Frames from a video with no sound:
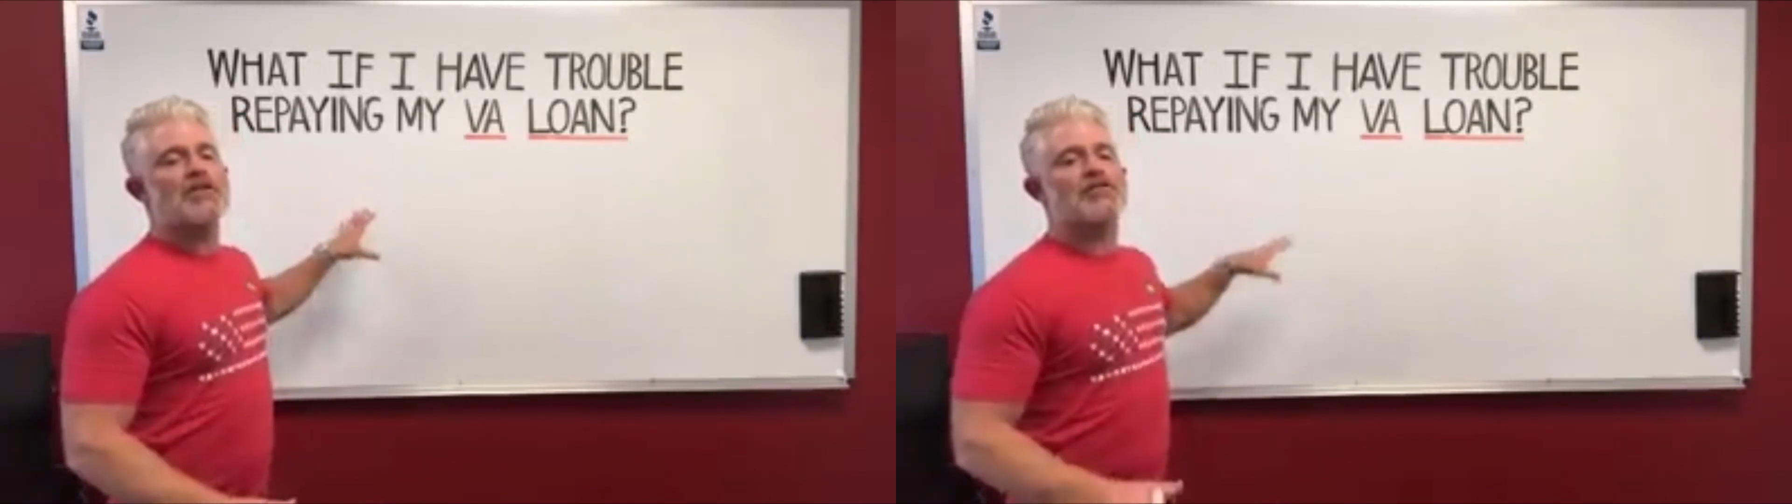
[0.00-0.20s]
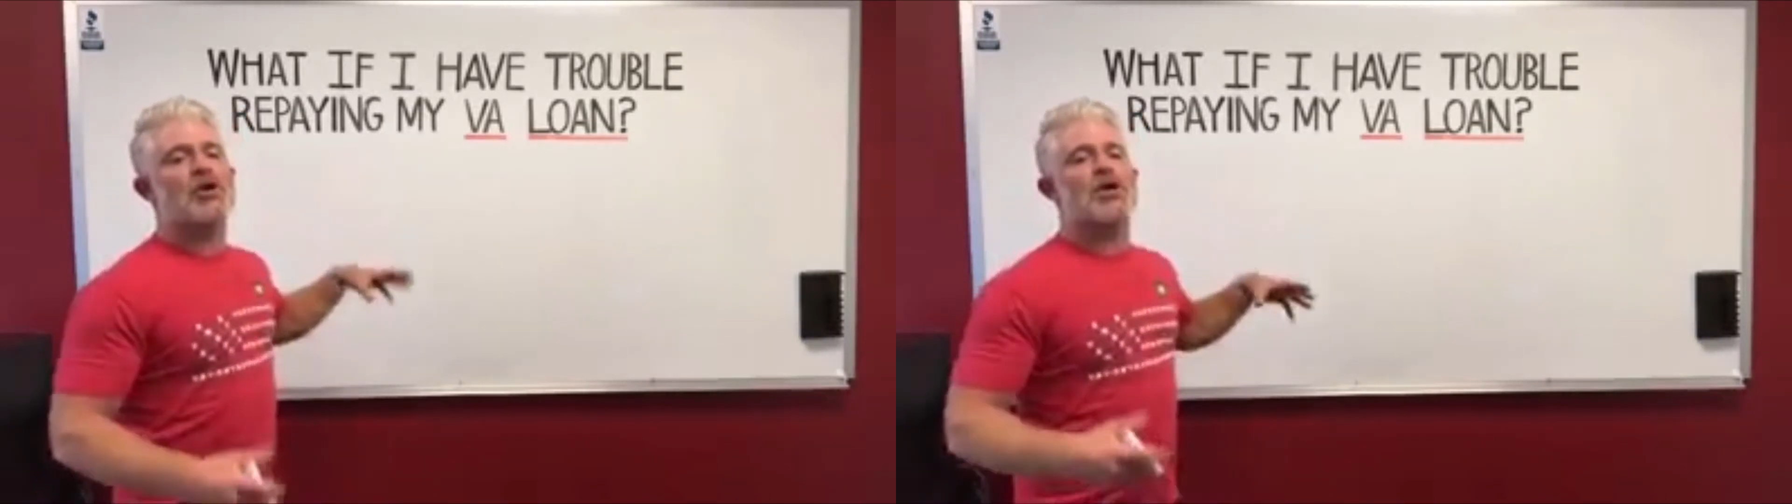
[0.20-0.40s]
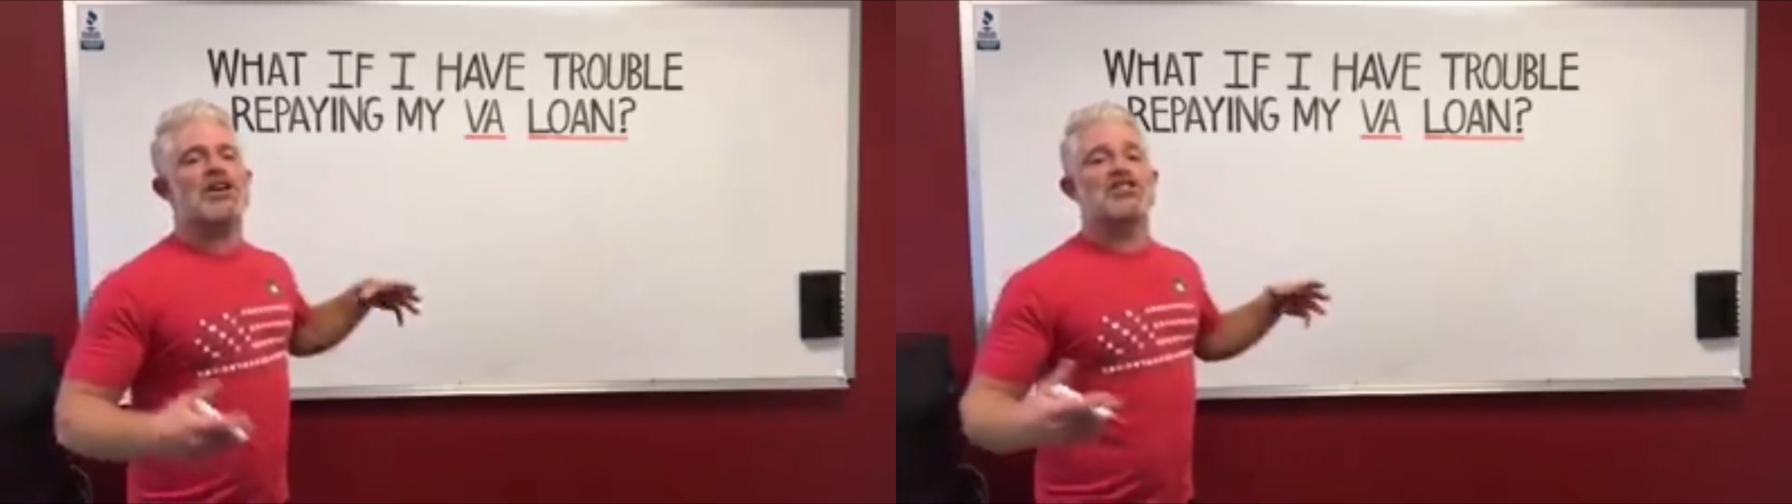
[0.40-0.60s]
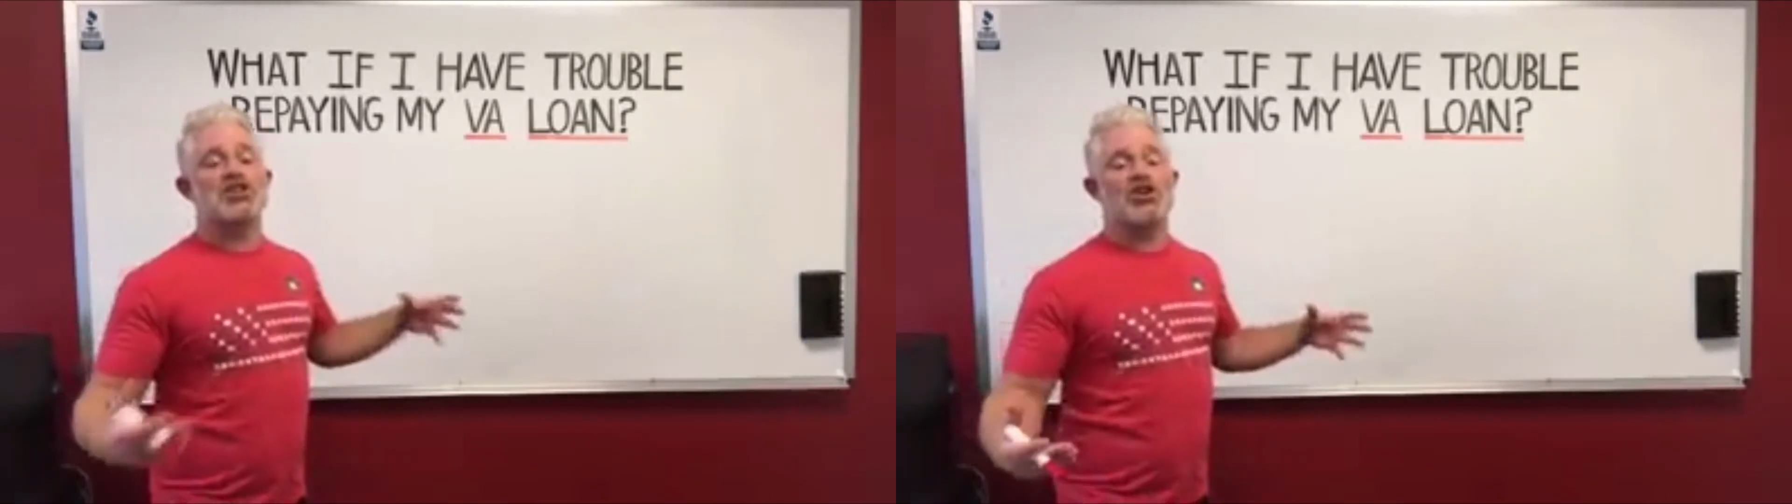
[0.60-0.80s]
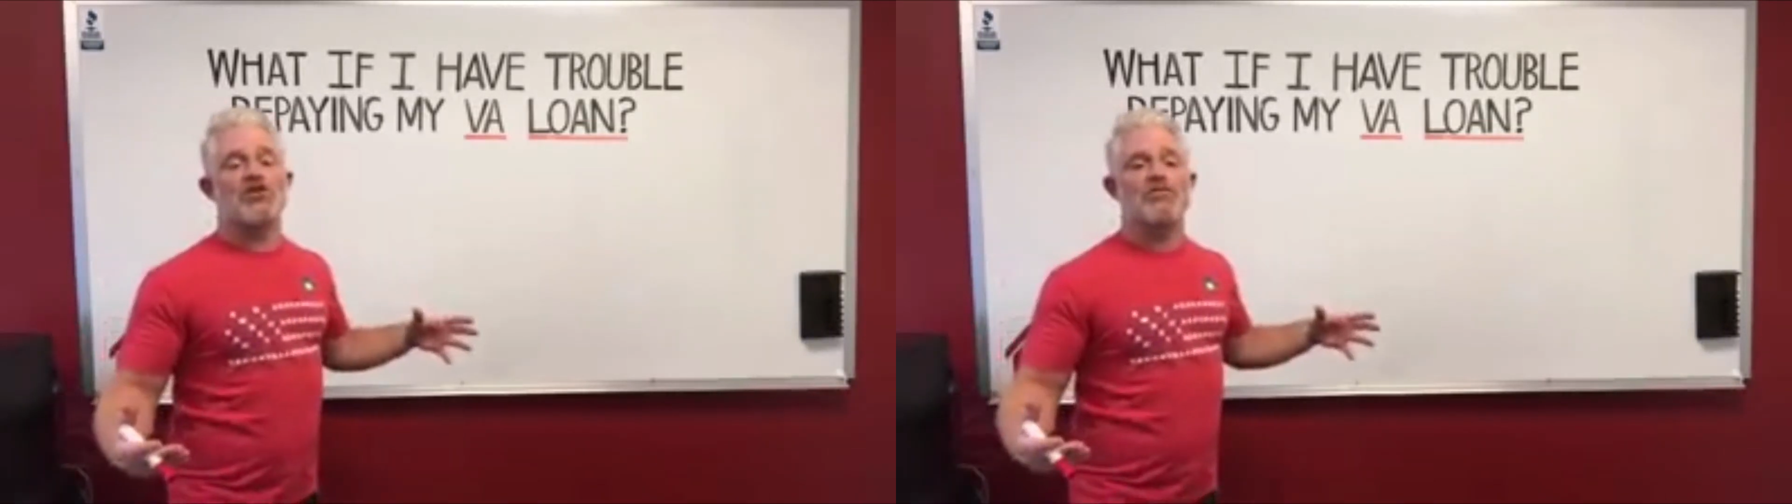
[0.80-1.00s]
of throwing us
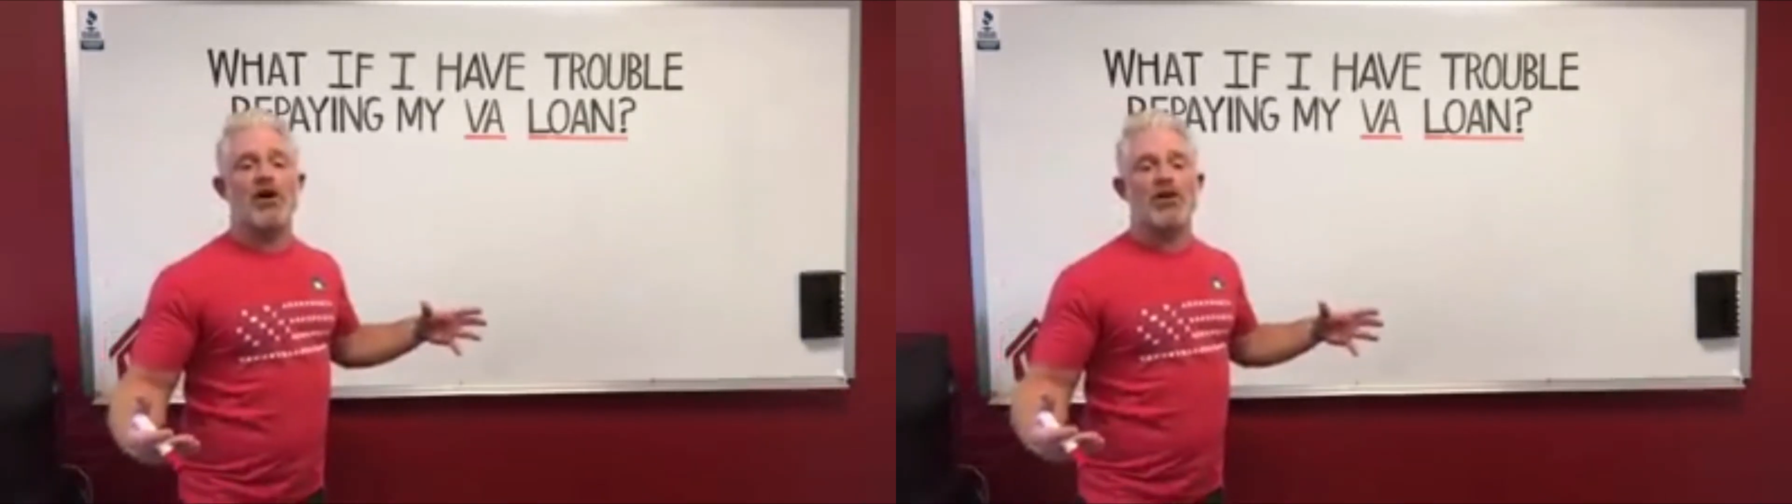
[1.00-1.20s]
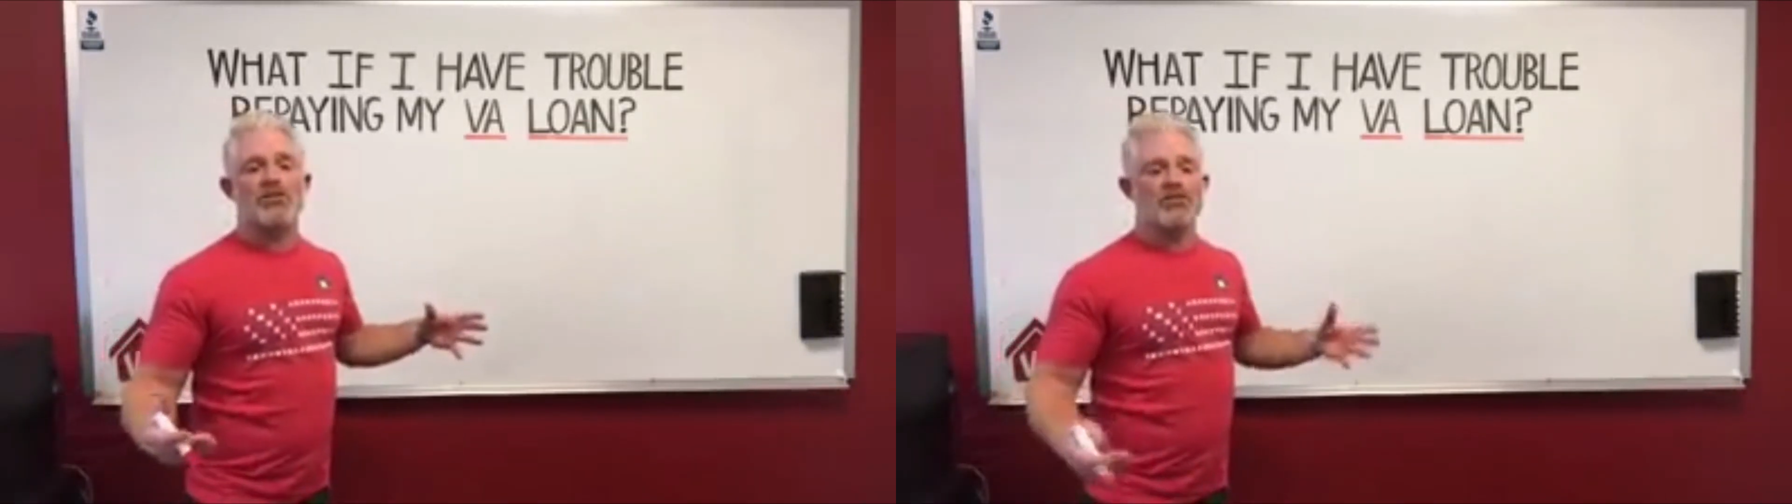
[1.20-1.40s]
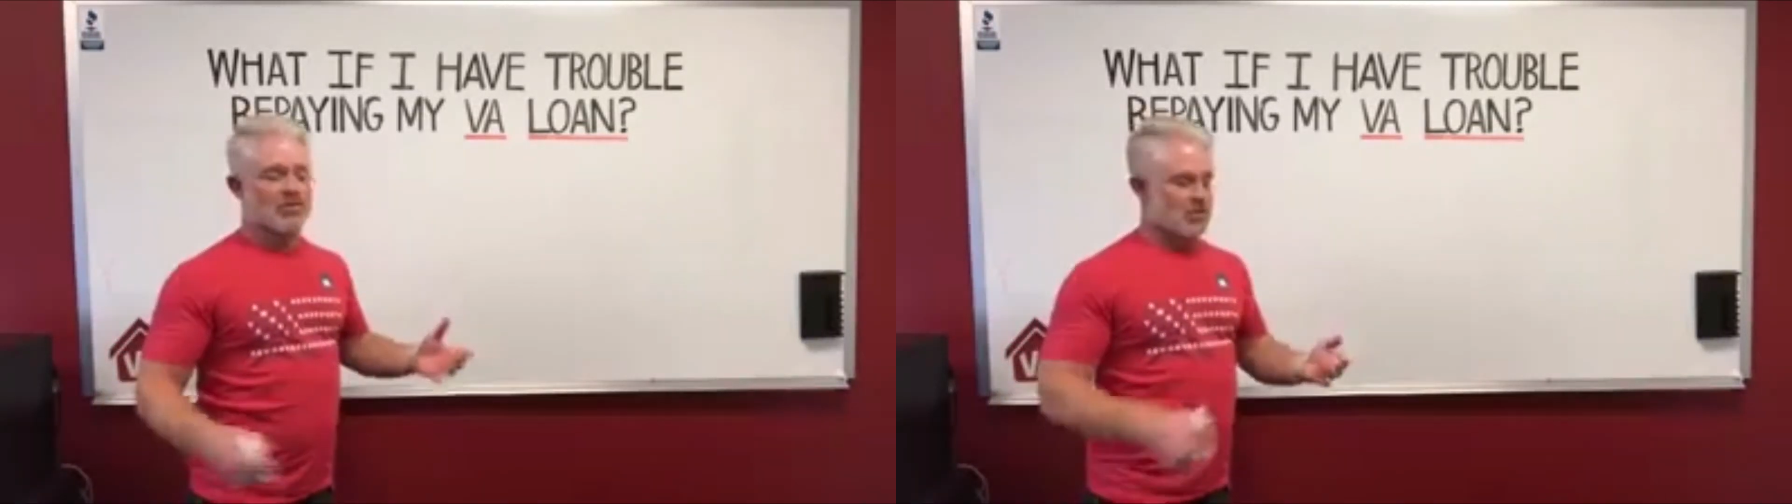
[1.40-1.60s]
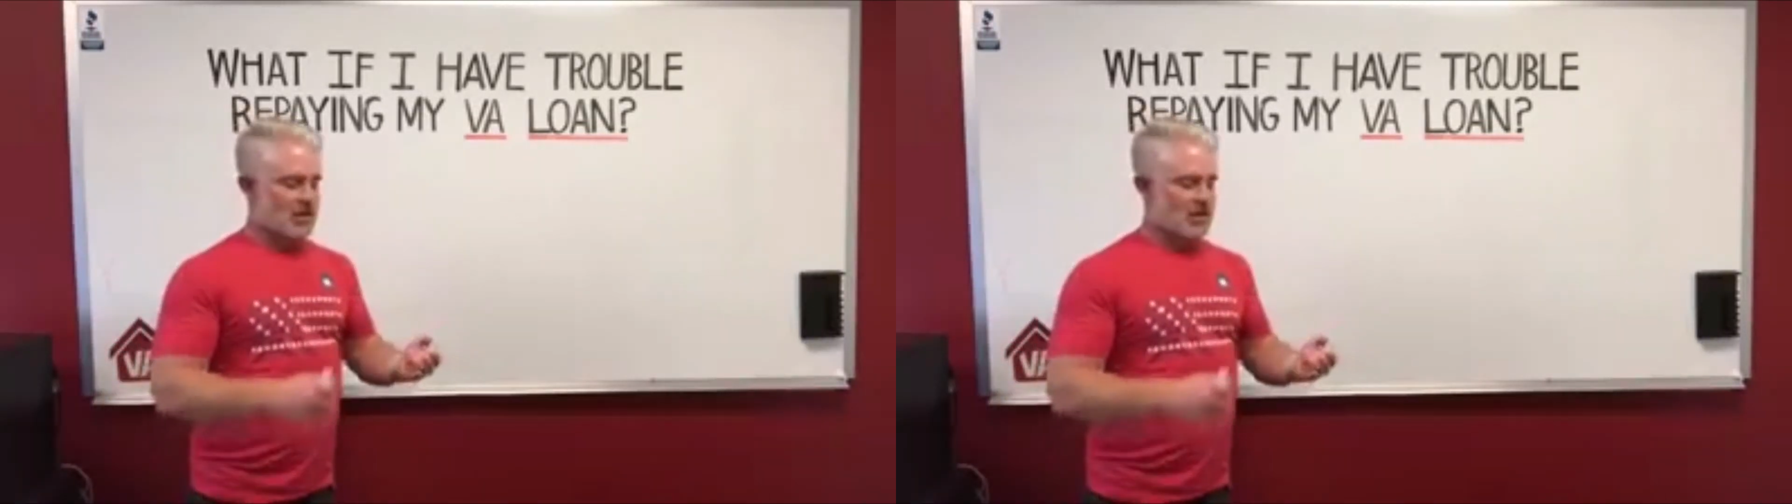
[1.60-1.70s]
curveballs.